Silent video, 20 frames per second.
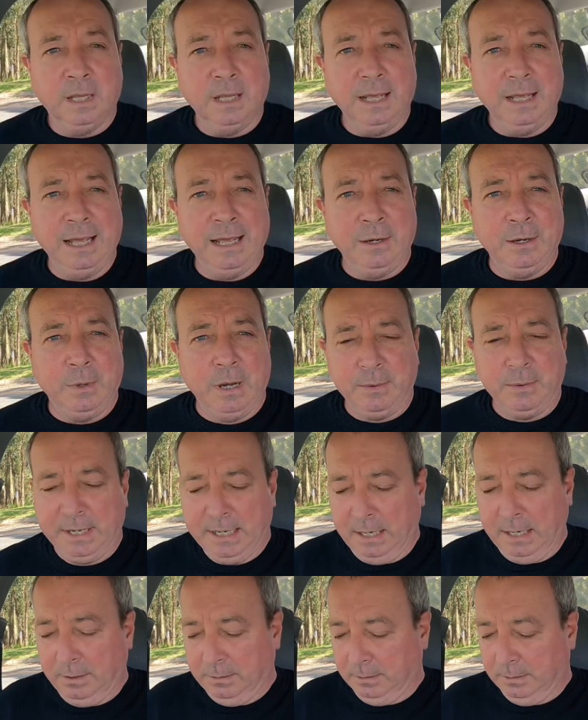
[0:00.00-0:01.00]
And away we
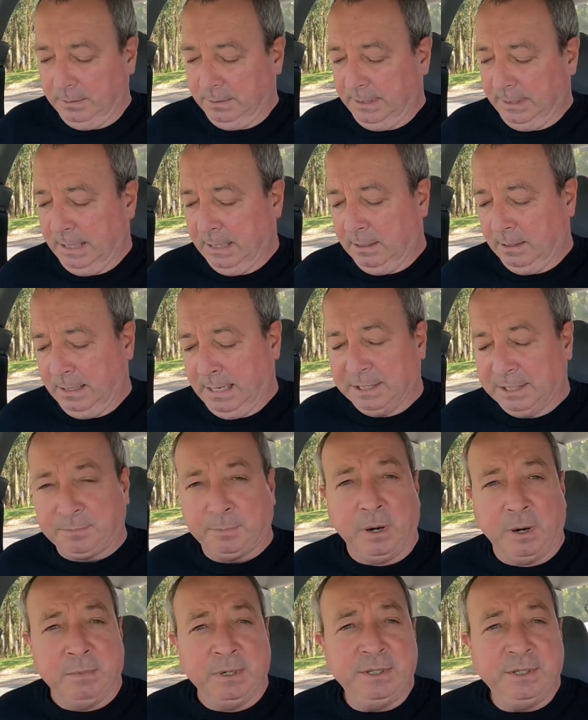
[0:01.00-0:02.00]
go. Now as
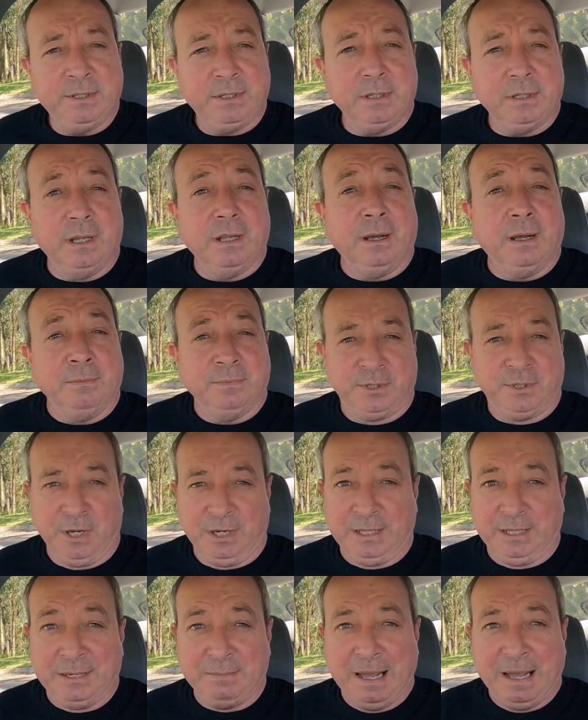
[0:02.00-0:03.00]
promised, I'm
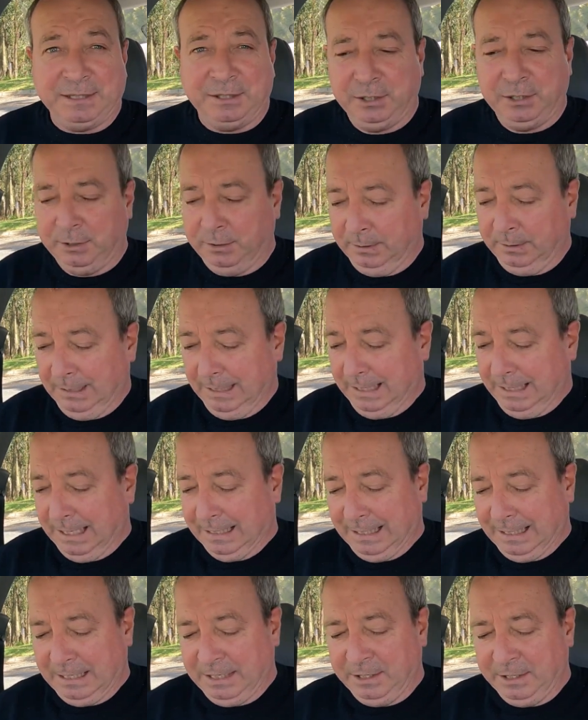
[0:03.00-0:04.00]
circling back to you and
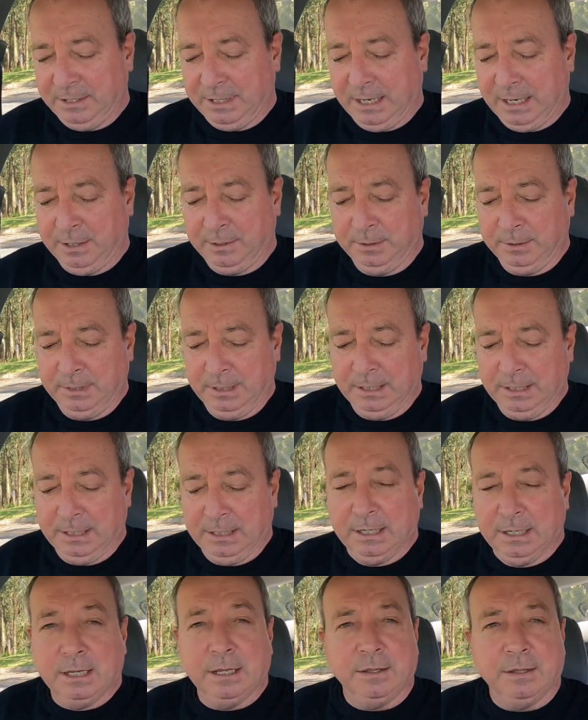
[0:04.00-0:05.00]
letting you know
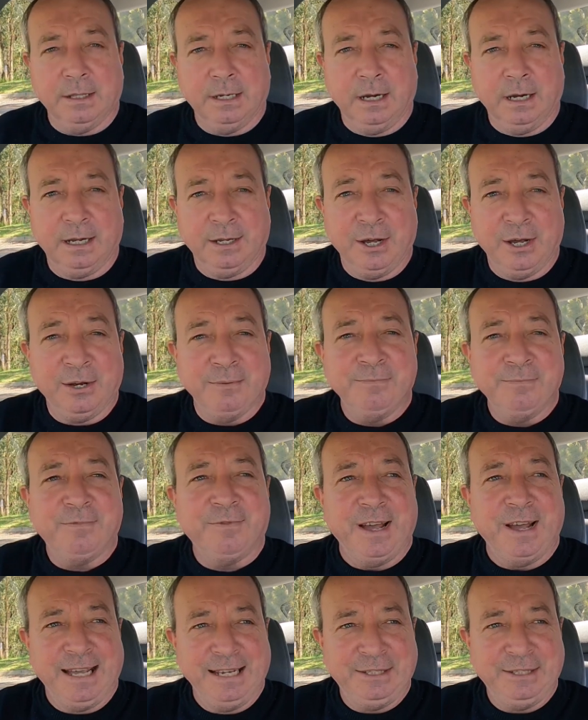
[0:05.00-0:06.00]
that I got them
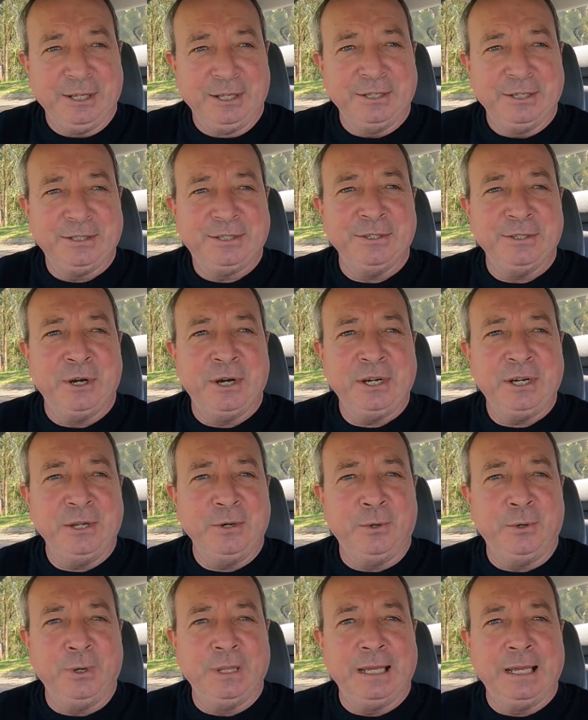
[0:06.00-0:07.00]
for $8.90
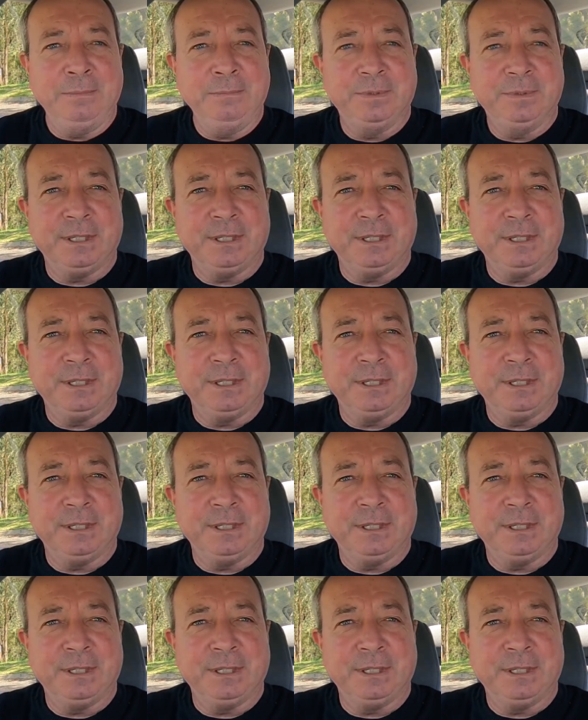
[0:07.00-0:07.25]
all up.